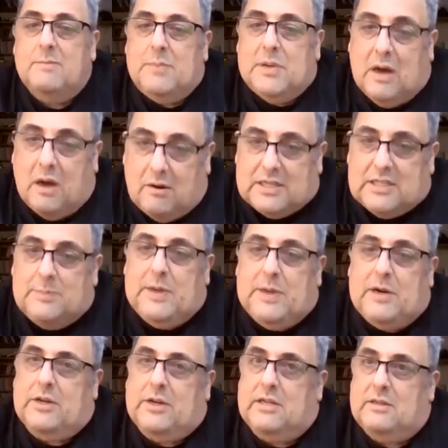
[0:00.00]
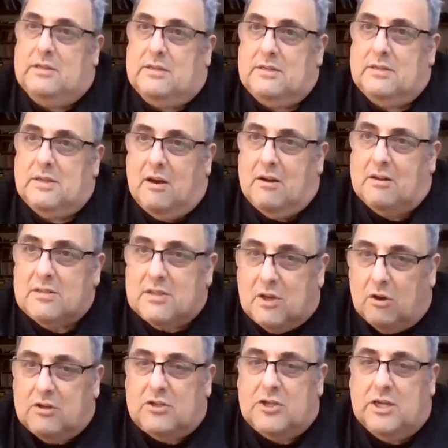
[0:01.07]
but our experience, our
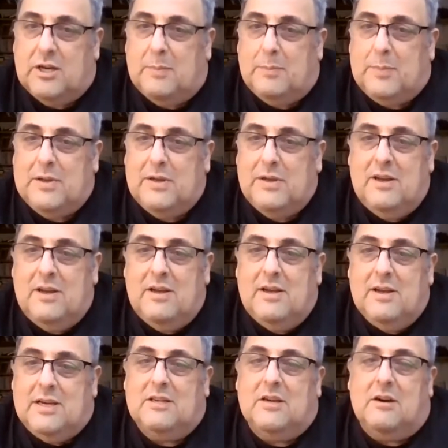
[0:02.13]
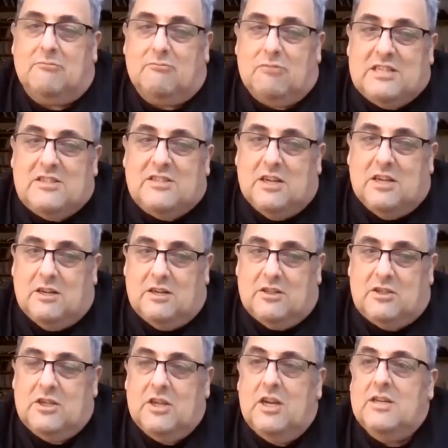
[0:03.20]
scholarship, and our
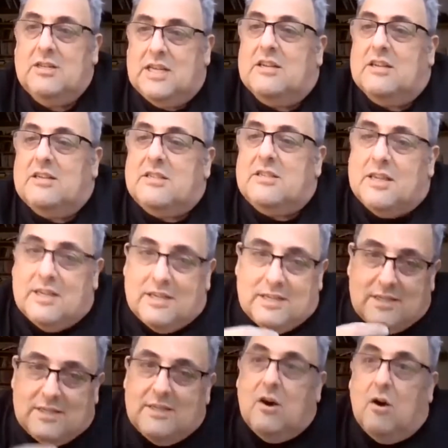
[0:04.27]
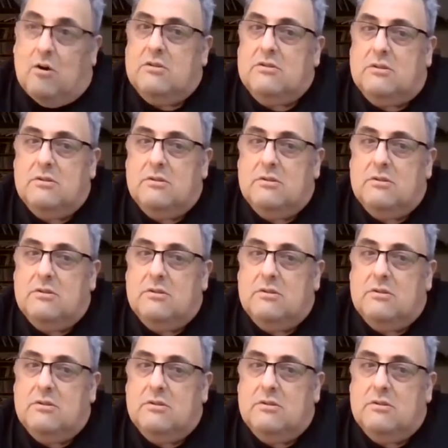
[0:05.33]
research tell us that it is not.